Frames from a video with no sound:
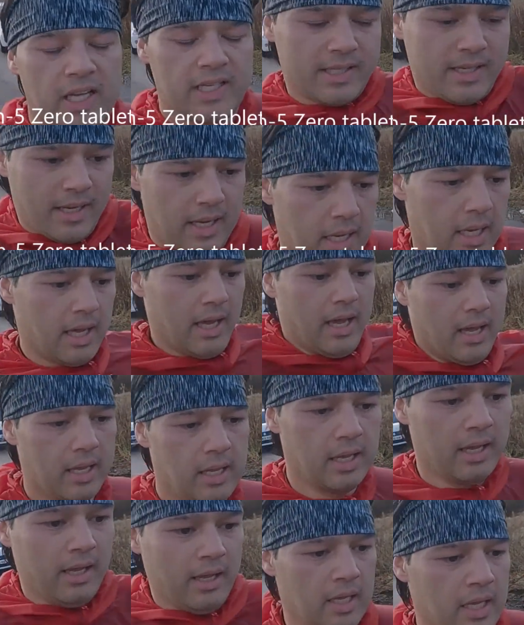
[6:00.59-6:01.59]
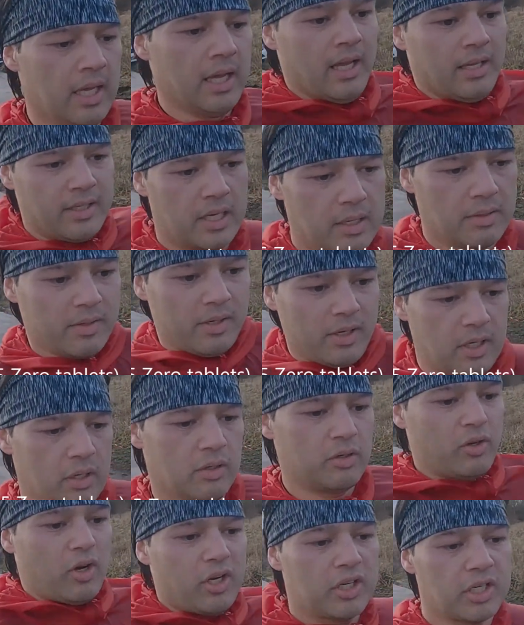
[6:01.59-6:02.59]
had, in terms of
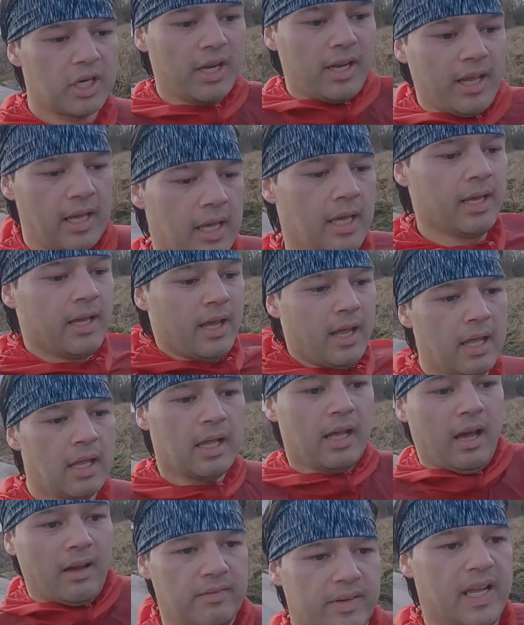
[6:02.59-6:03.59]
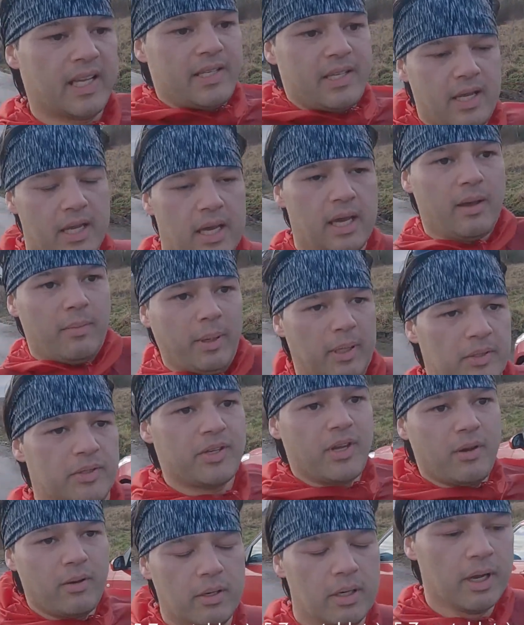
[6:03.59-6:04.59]
nutrition, I've had about
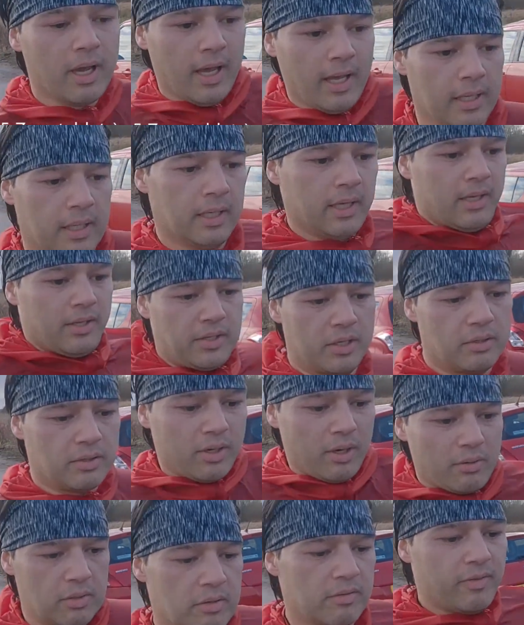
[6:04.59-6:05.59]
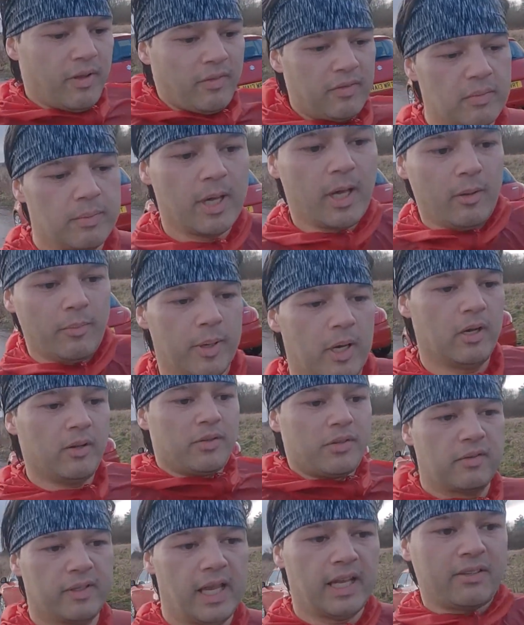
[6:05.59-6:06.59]
two 250ml
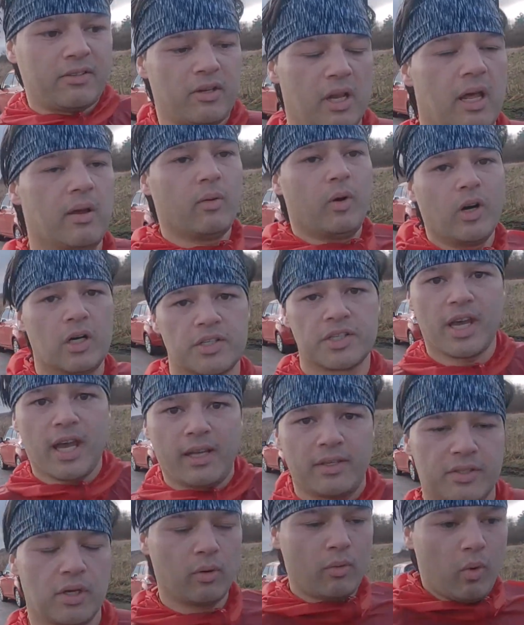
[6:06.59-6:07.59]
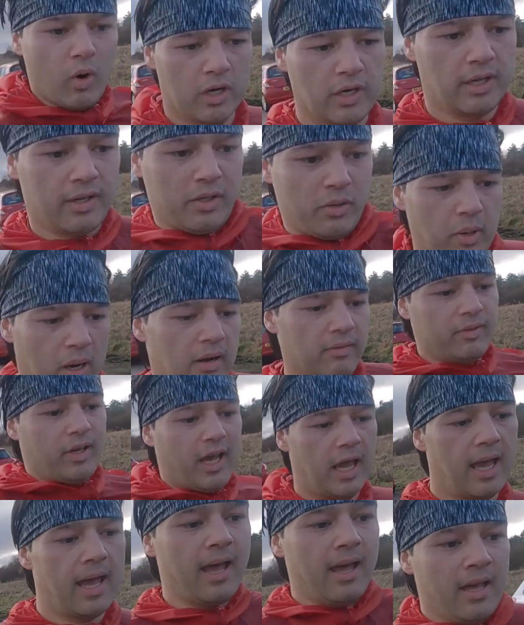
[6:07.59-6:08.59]
bottles of electrolyte water. Took one at
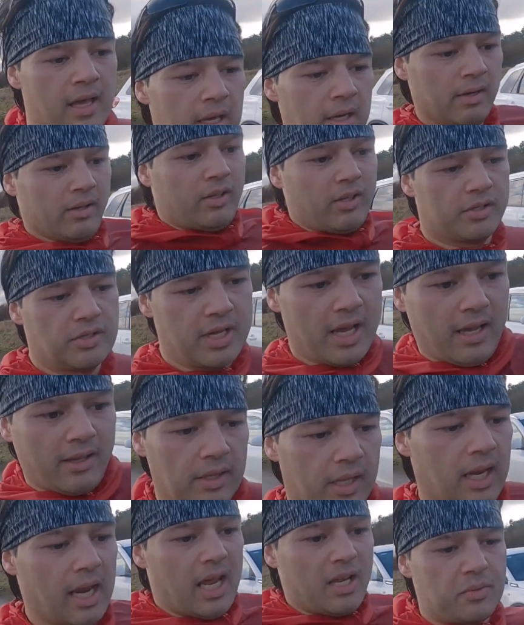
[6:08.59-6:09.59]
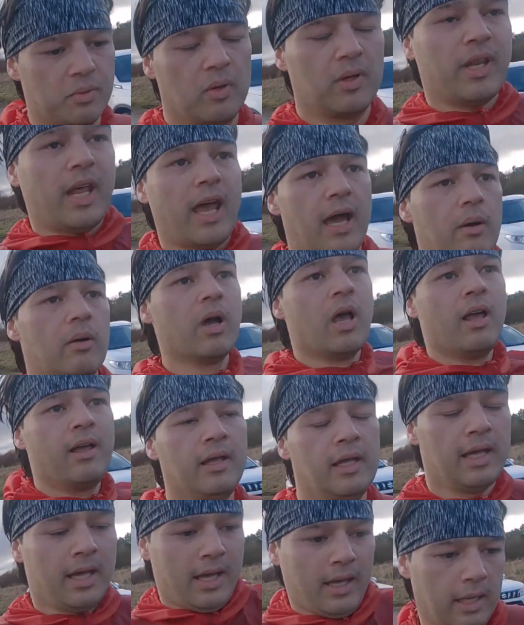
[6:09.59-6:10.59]
12k, just taken the last one now.
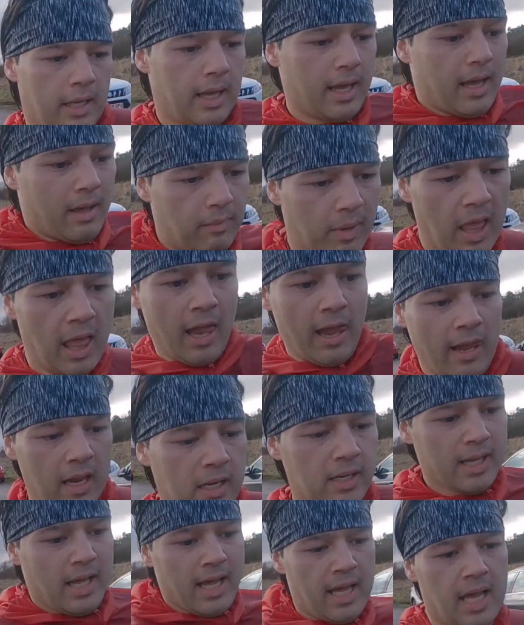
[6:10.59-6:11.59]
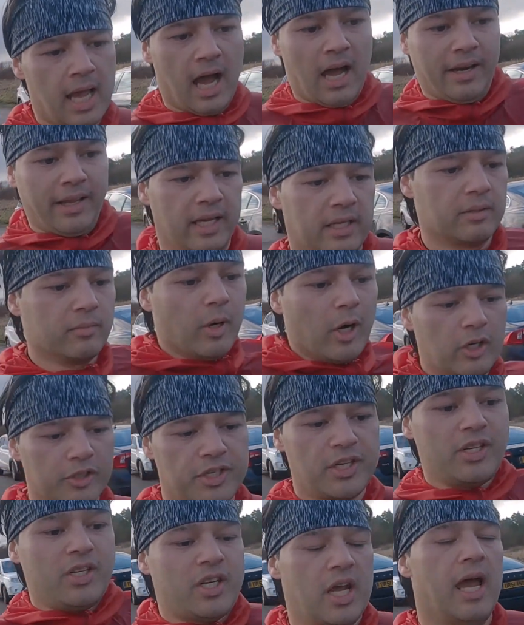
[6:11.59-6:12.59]
And I had a
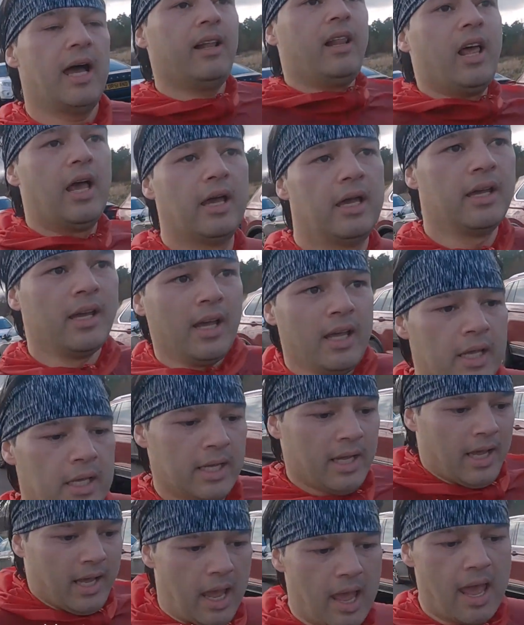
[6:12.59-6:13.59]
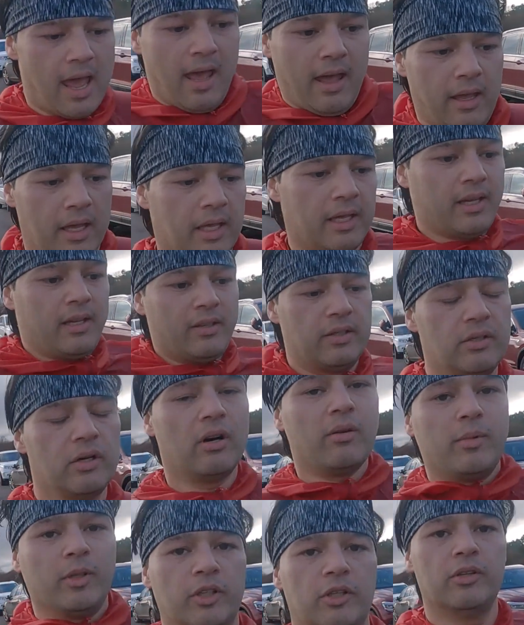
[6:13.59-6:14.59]
molten gel,
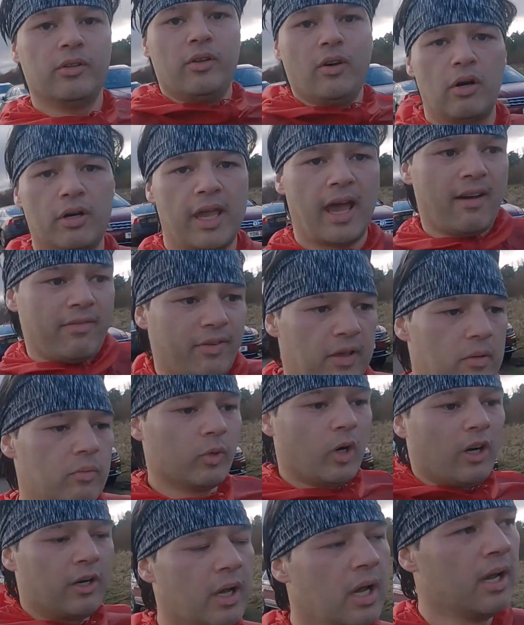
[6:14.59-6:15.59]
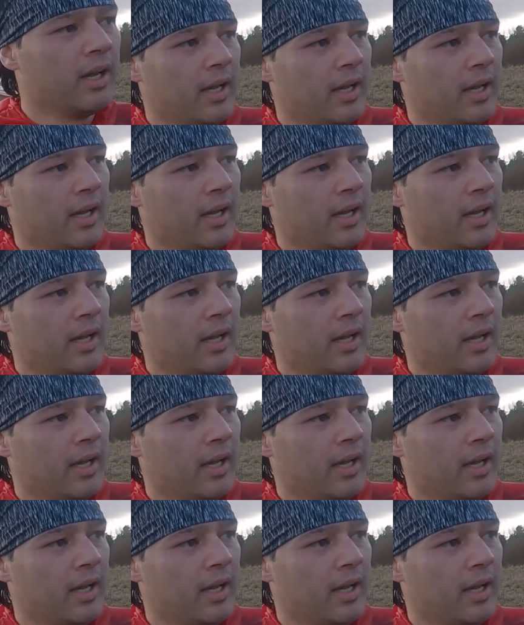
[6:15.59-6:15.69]
no caffeine one,